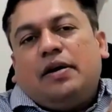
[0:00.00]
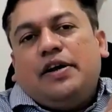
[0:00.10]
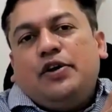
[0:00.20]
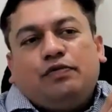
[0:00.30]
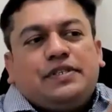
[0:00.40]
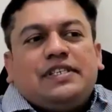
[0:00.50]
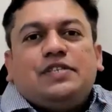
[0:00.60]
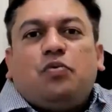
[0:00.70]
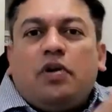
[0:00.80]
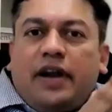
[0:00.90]
kind of
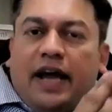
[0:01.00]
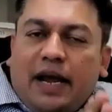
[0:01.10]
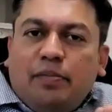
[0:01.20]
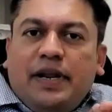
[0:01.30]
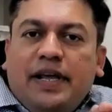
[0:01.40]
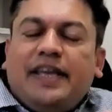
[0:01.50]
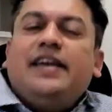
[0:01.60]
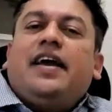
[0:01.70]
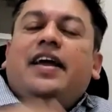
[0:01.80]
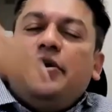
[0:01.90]
stress what I am
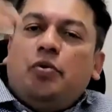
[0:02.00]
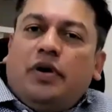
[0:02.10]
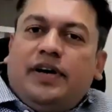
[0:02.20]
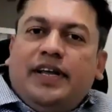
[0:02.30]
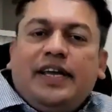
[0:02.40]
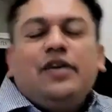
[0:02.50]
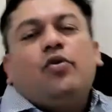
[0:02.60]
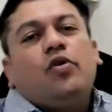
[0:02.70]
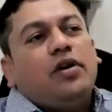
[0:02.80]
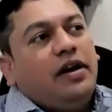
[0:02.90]
taking and you are
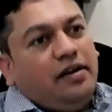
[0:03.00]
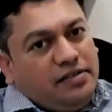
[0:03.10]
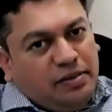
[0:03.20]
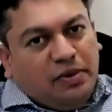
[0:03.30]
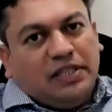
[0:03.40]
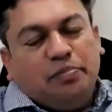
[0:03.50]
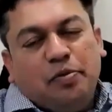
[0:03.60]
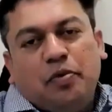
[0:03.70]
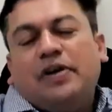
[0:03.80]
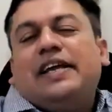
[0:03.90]
taking or some other
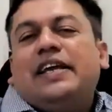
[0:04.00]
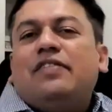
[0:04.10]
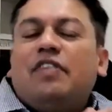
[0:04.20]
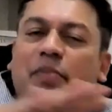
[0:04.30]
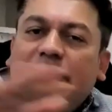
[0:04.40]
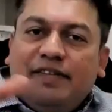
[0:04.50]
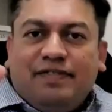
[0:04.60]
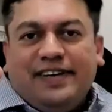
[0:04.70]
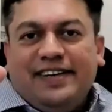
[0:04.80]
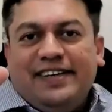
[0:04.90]
people are taking will be
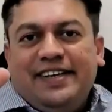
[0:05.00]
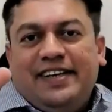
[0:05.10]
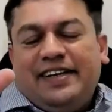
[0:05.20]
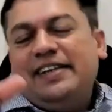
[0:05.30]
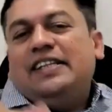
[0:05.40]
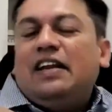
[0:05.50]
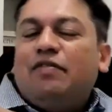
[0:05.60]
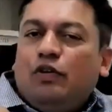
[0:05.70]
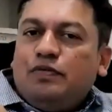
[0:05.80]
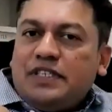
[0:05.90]
different, right? The
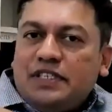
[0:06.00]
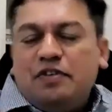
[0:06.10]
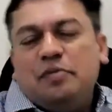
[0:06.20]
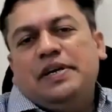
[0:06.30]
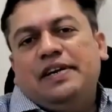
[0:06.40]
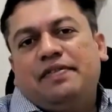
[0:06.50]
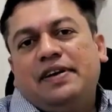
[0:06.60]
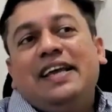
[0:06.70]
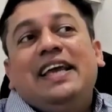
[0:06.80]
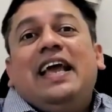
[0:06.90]
level of stress will be
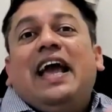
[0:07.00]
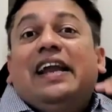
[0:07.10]
different.